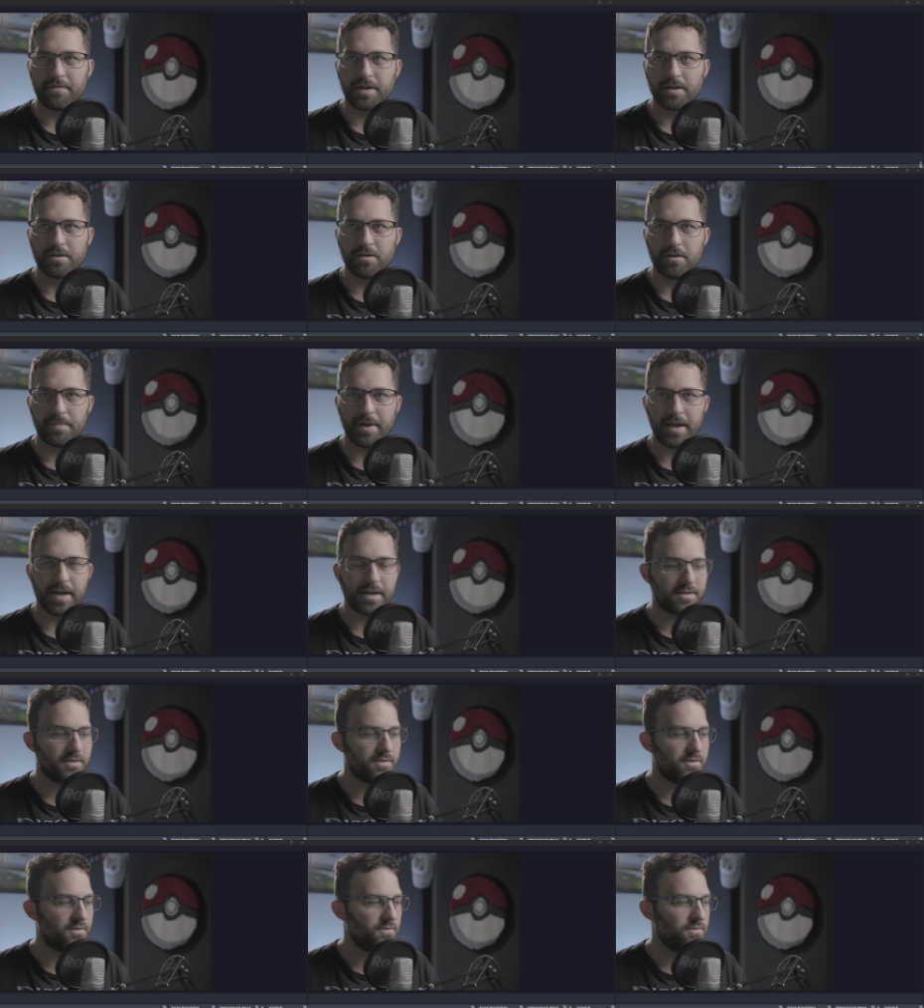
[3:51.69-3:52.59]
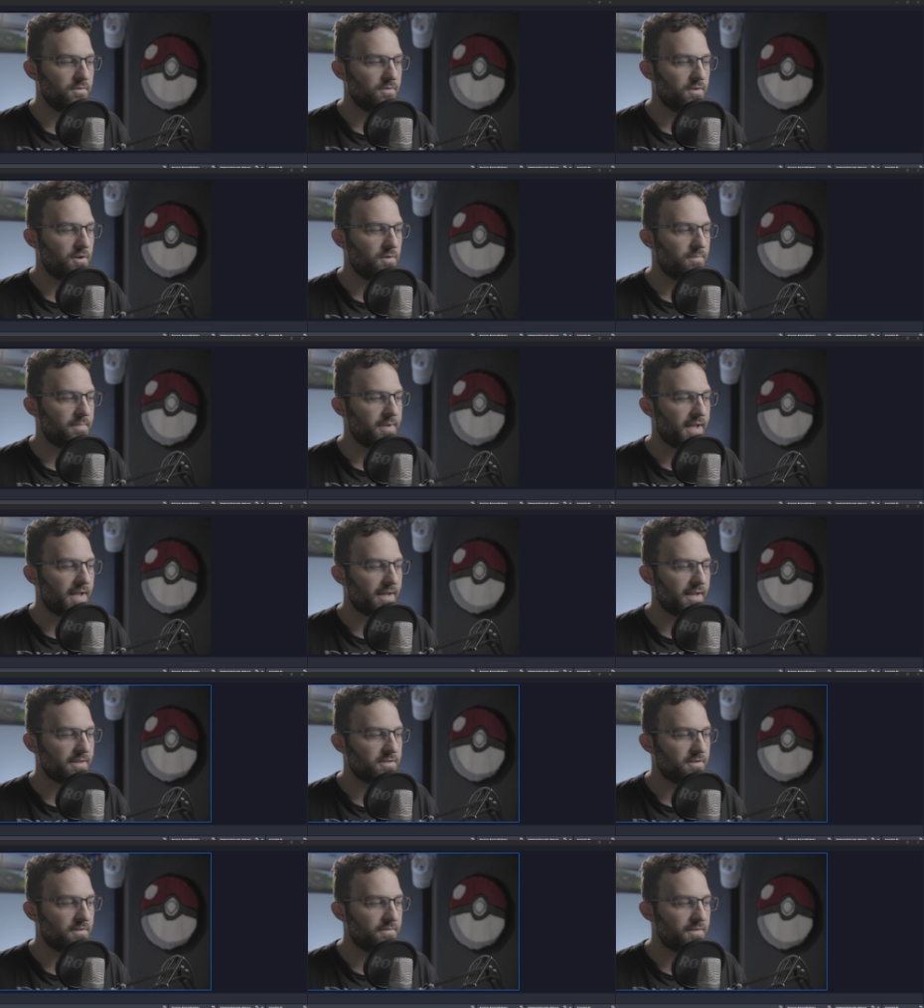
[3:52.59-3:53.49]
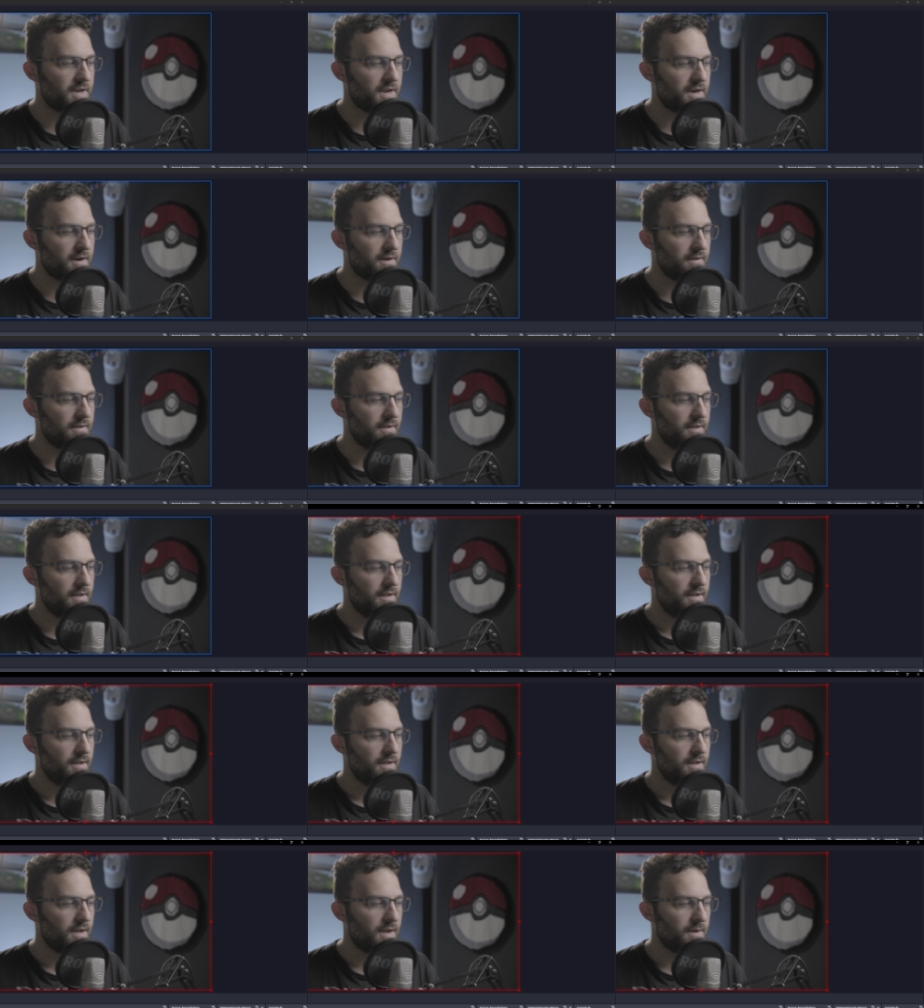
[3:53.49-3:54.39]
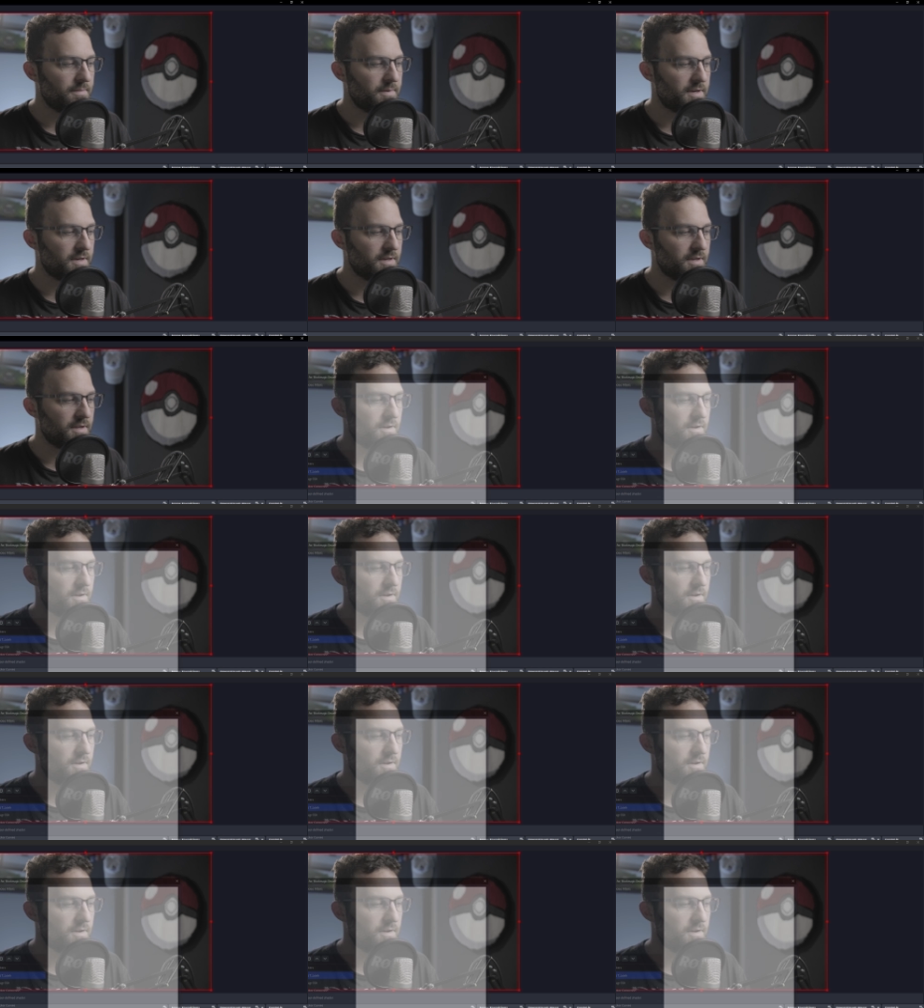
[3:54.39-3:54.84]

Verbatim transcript: go back to OBS over here, I'm going to go